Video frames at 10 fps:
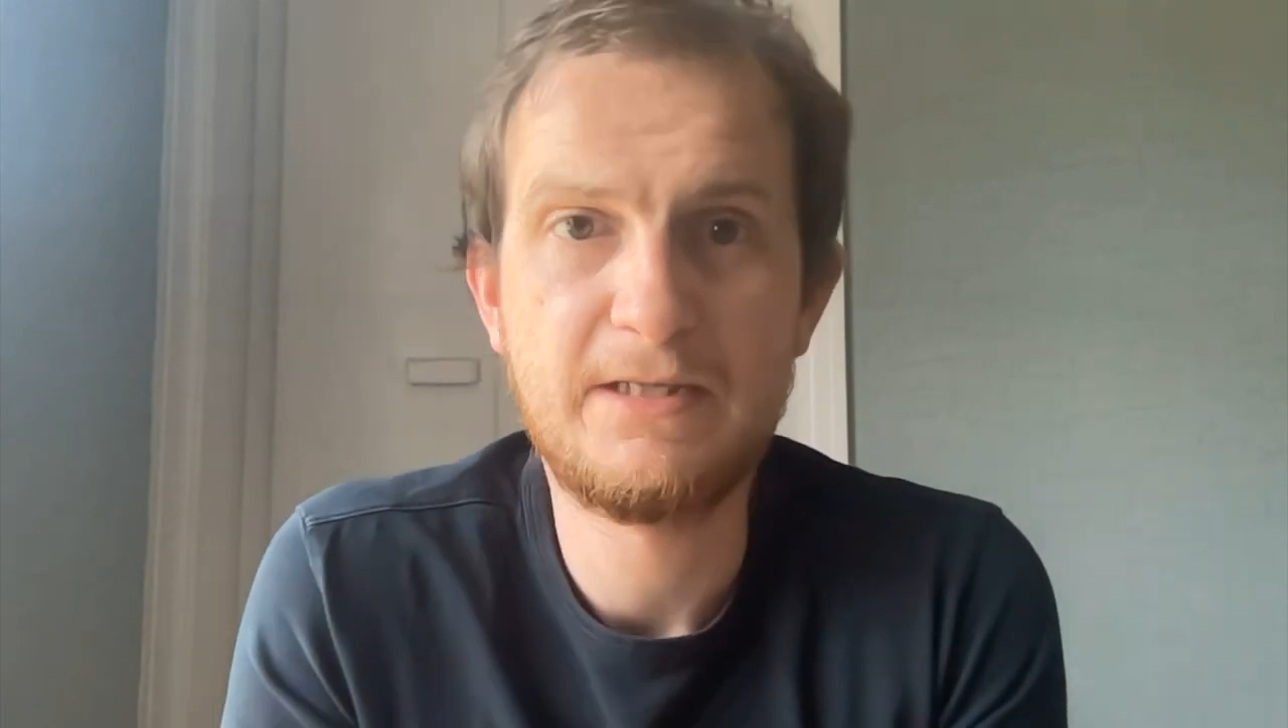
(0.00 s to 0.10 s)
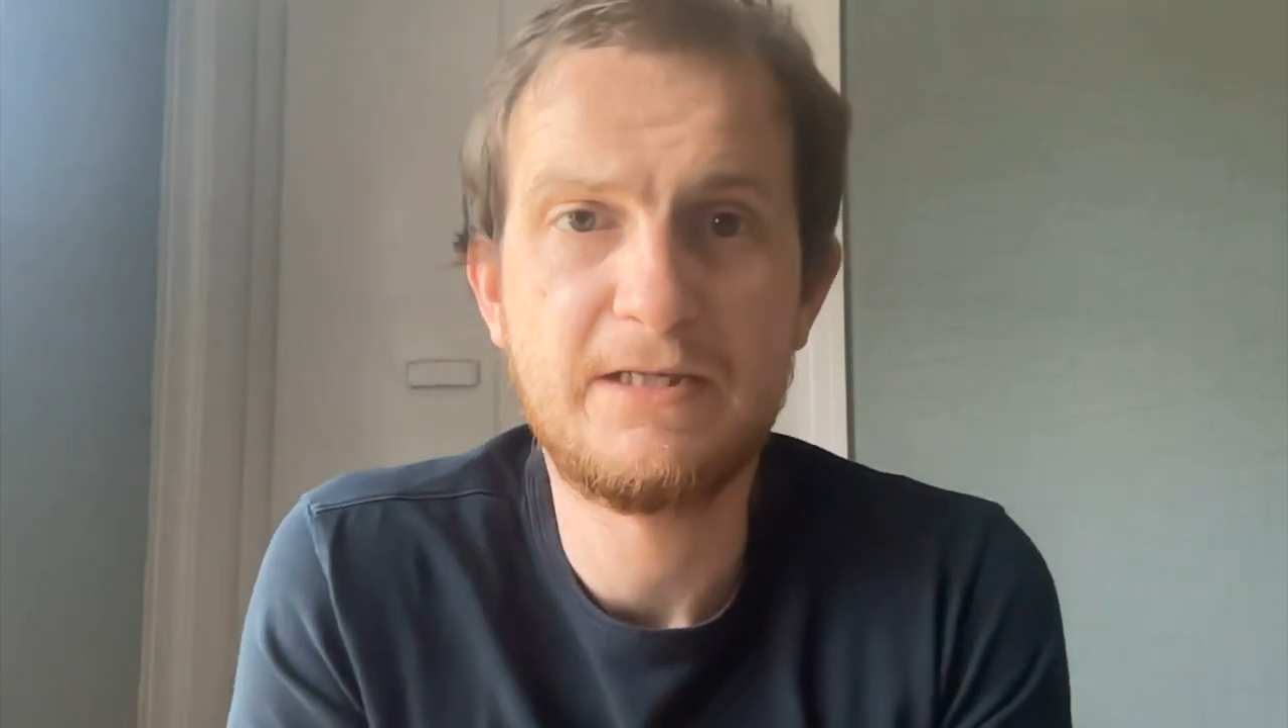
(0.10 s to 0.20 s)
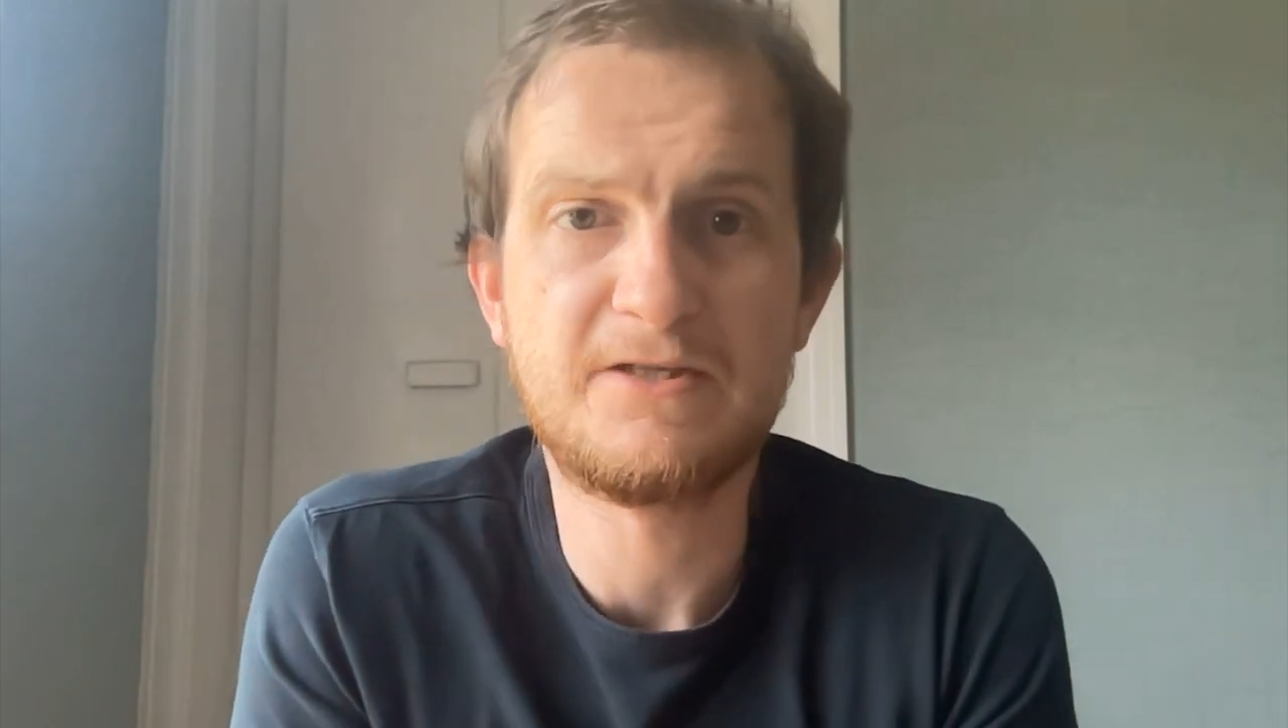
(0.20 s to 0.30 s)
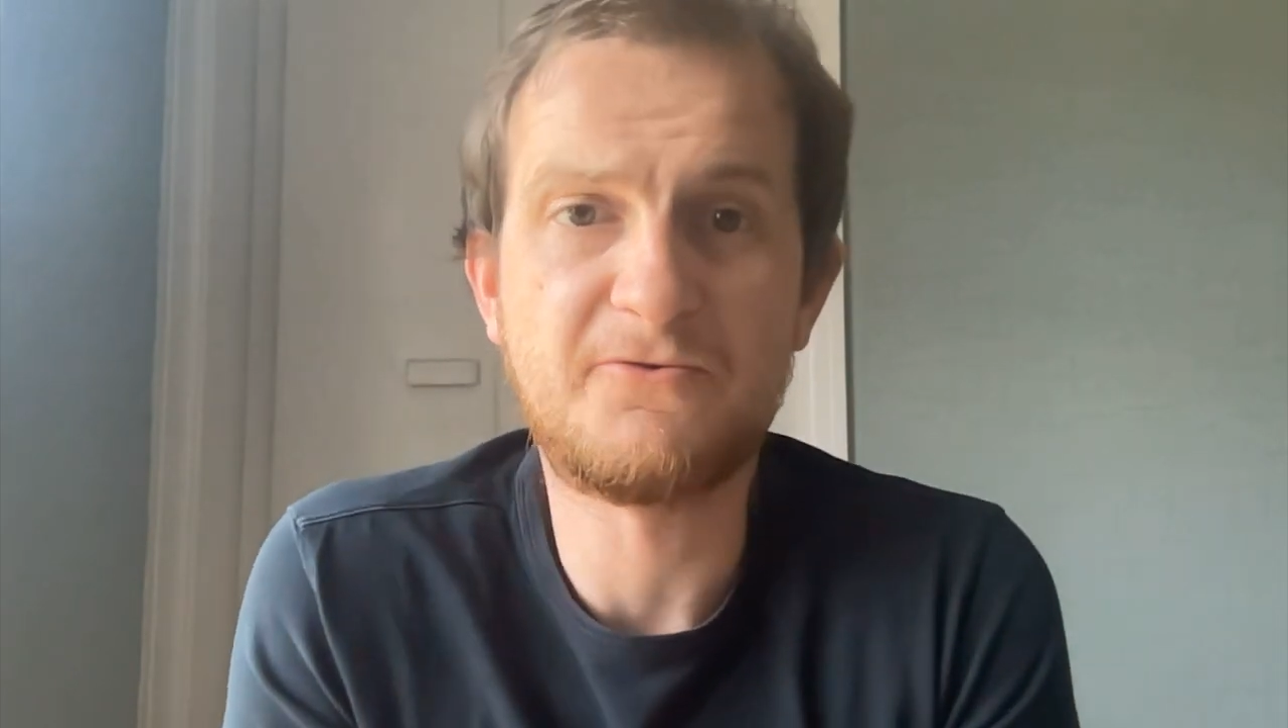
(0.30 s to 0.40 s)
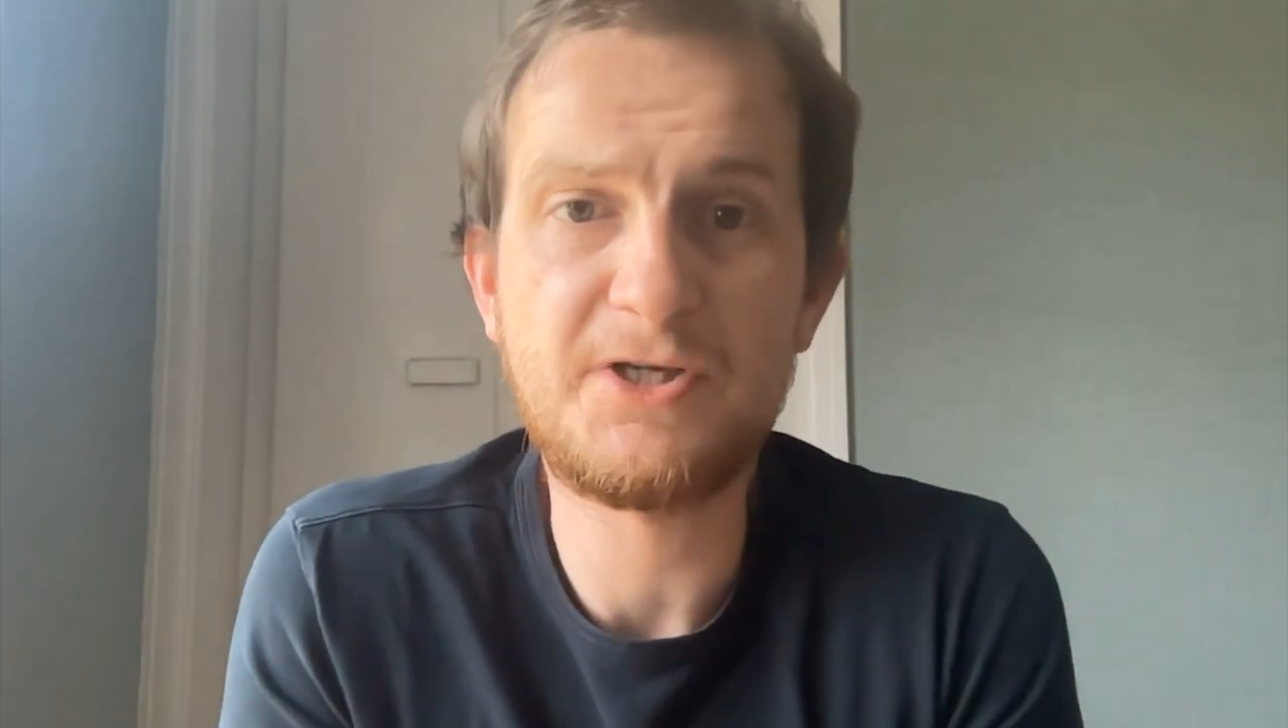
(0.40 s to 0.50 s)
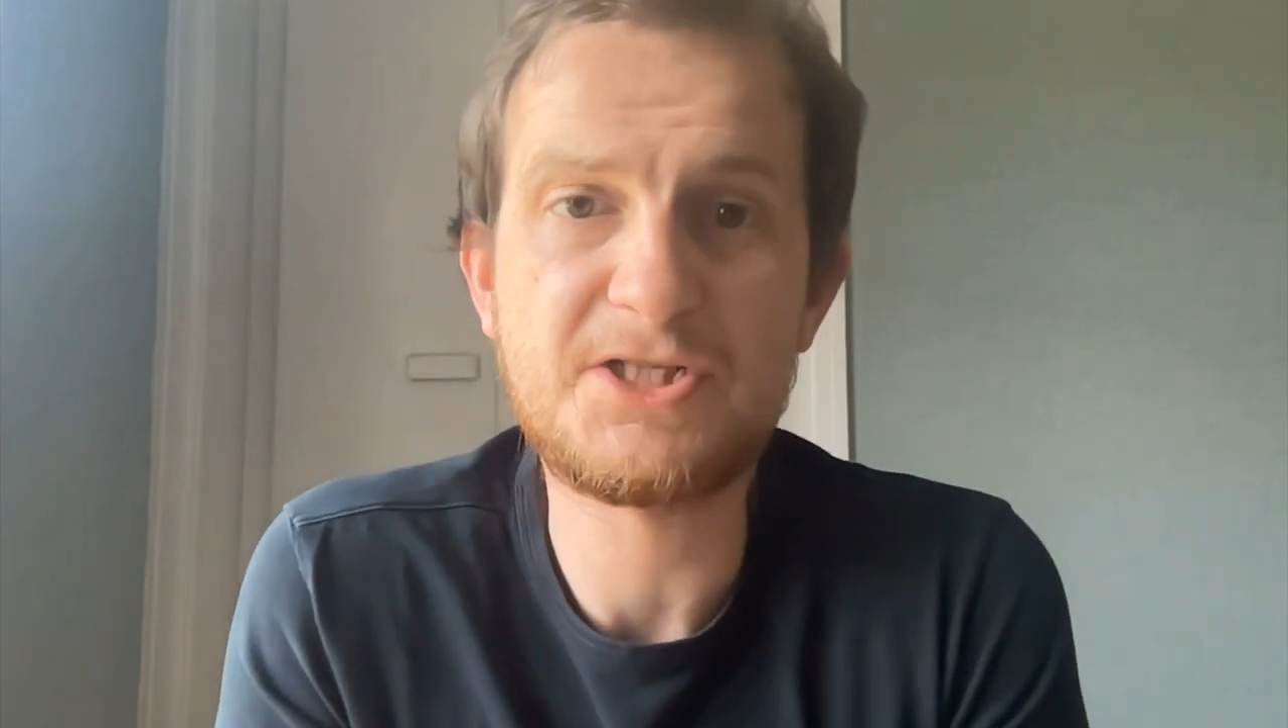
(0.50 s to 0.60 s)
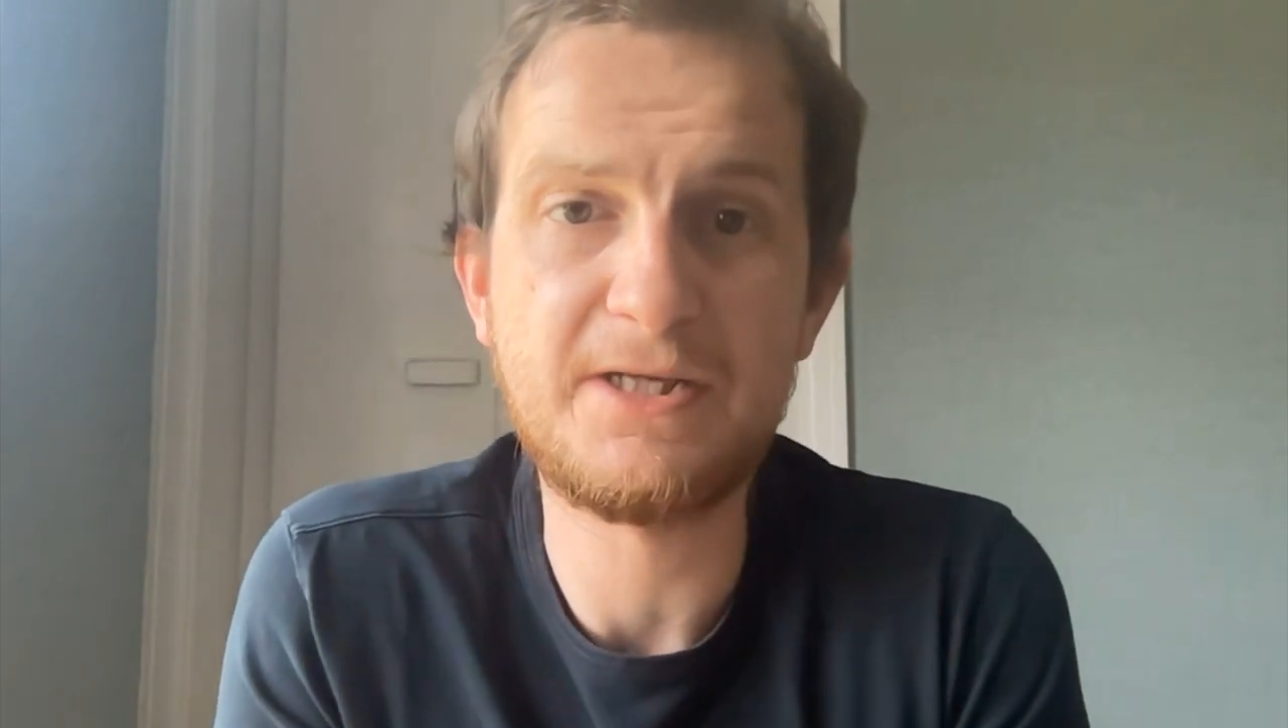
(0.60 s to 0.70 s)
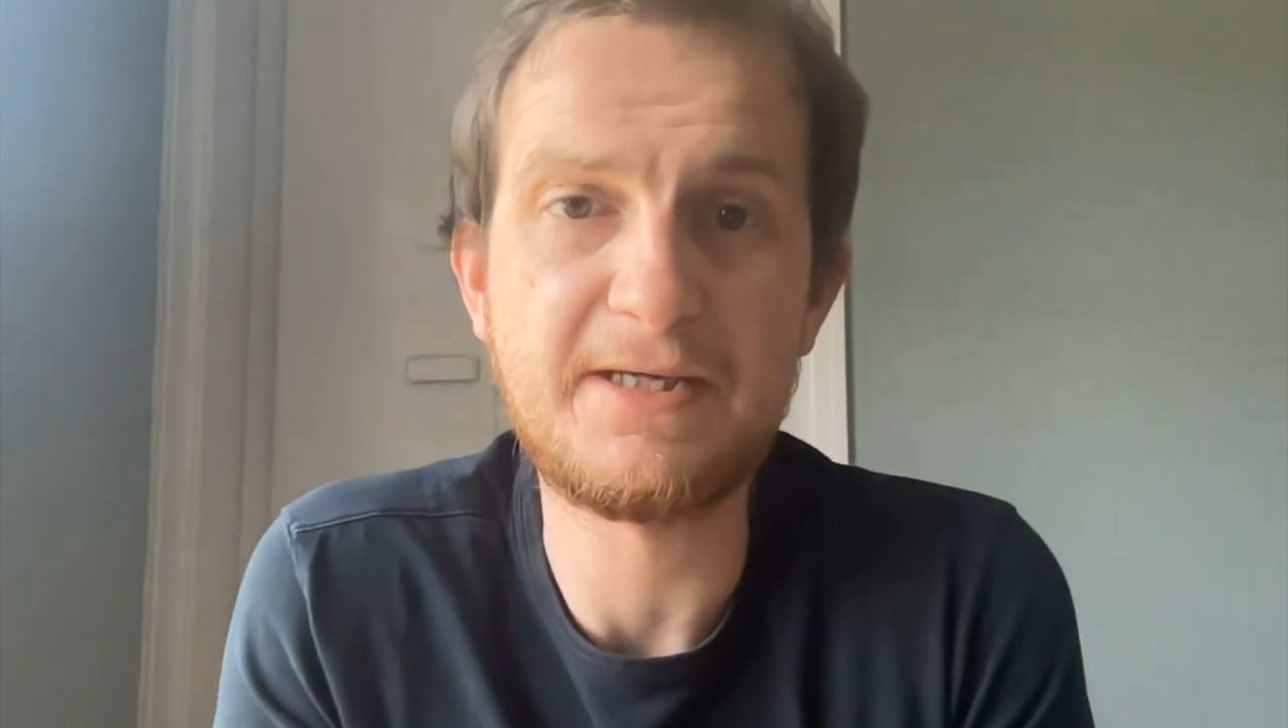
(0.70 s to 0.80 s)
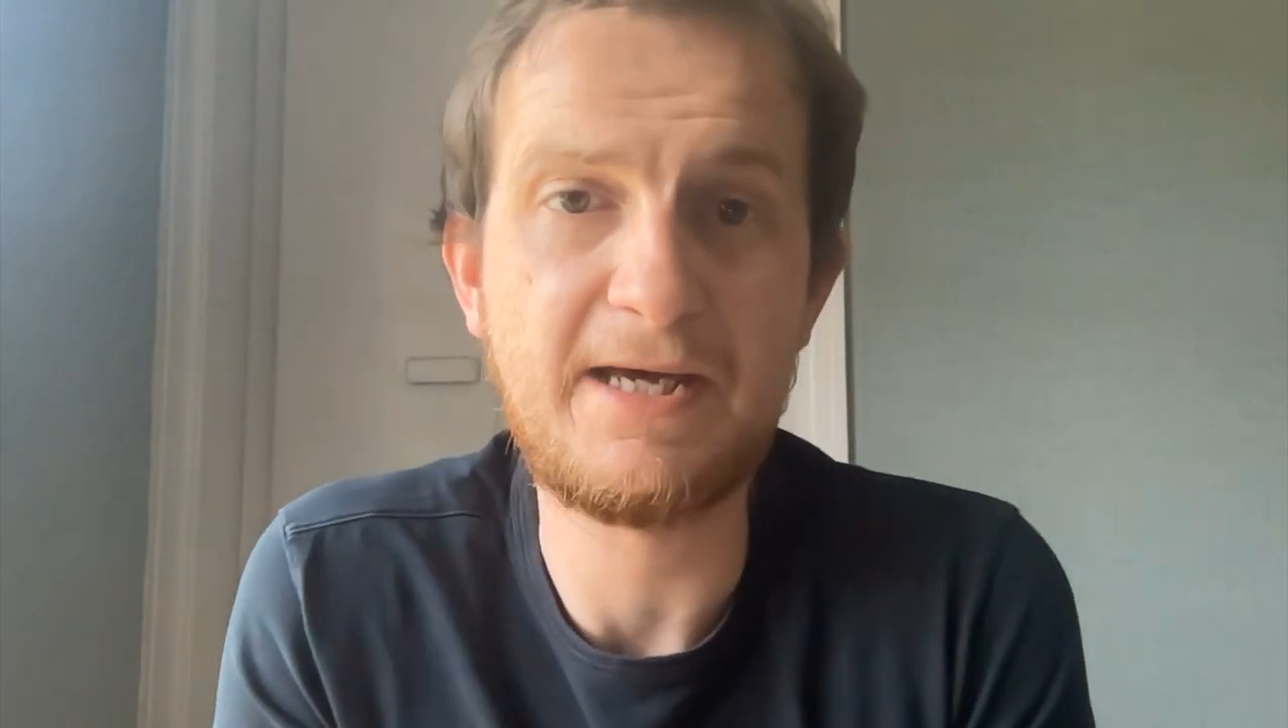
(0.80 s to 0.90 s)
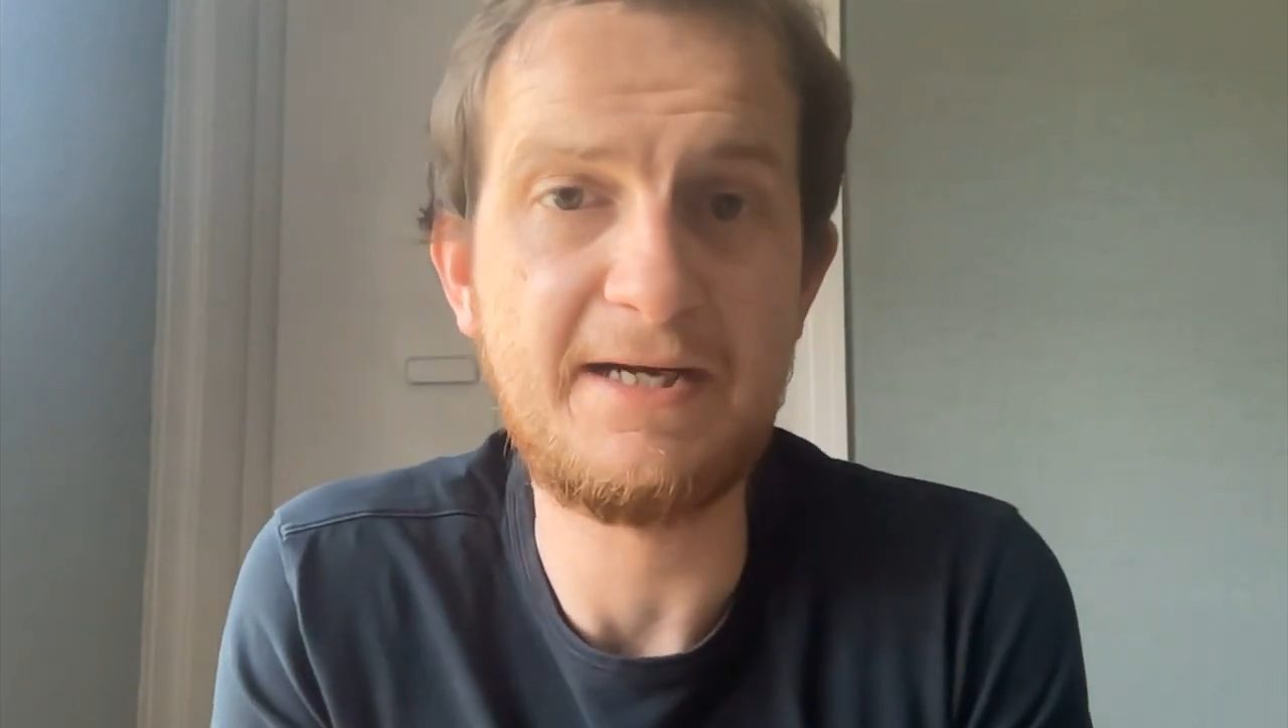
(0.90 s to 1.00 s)
So for each
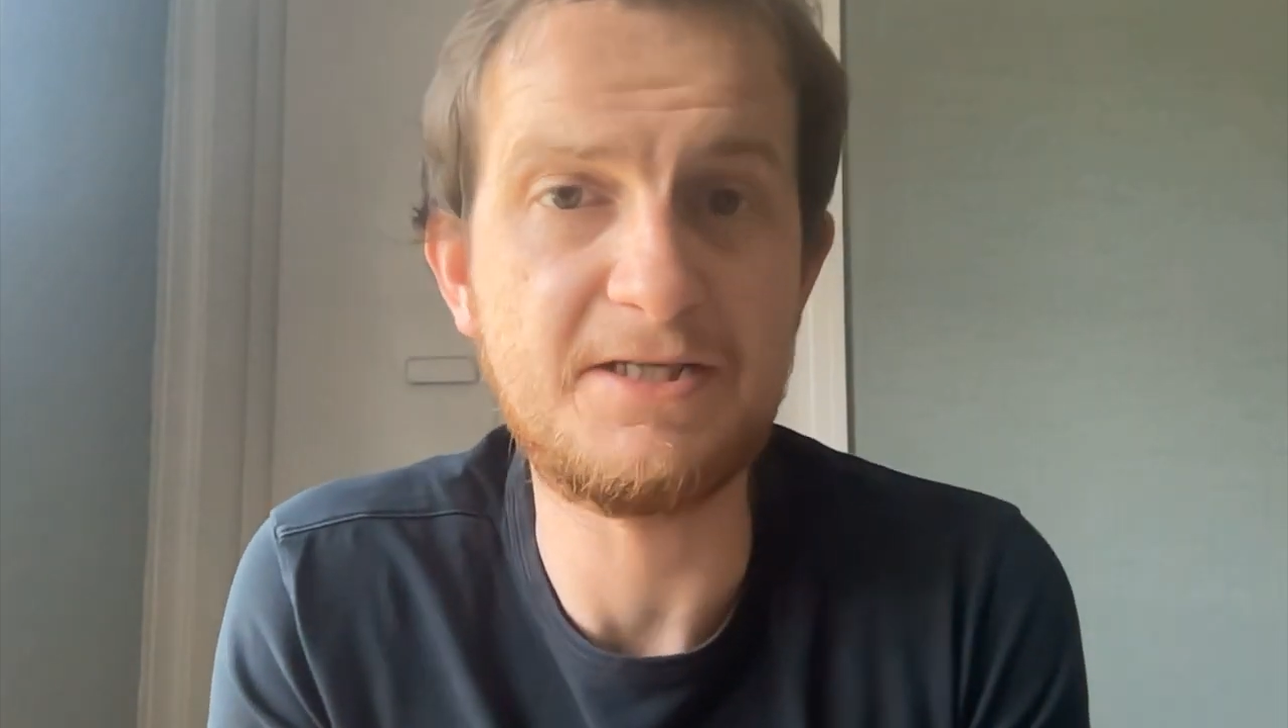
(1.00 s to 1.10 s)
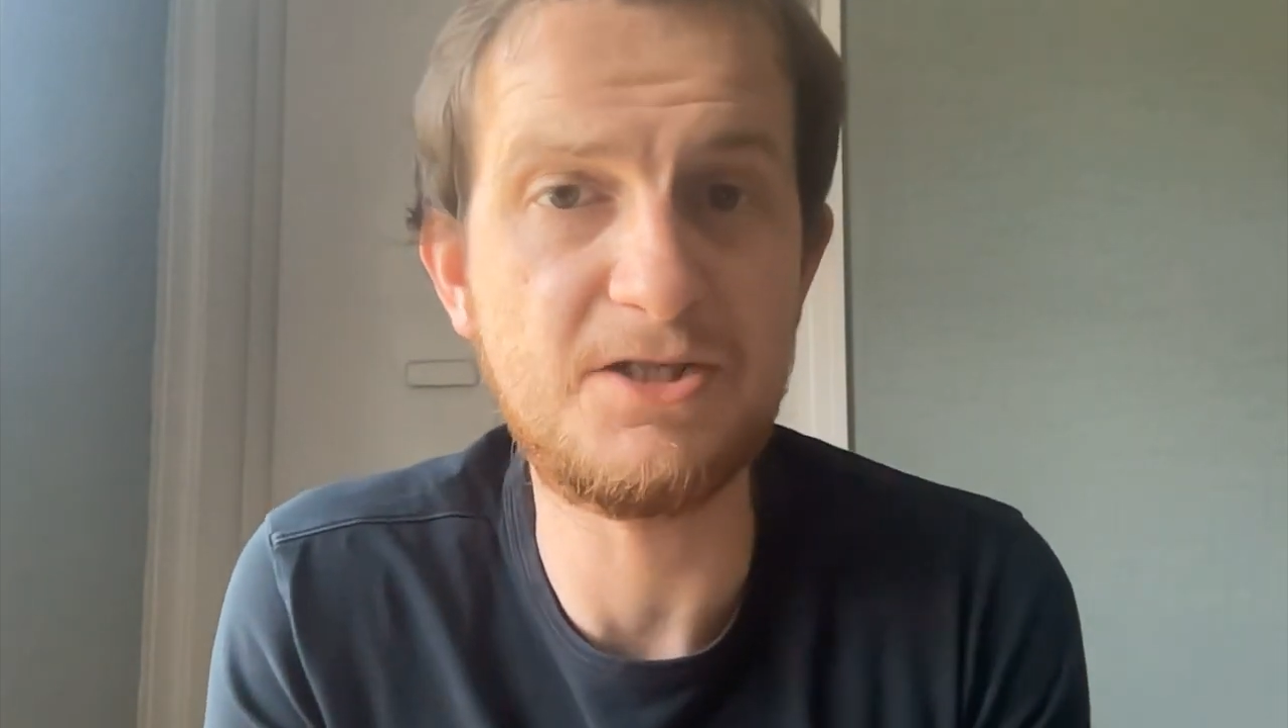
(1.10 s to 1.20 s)
link added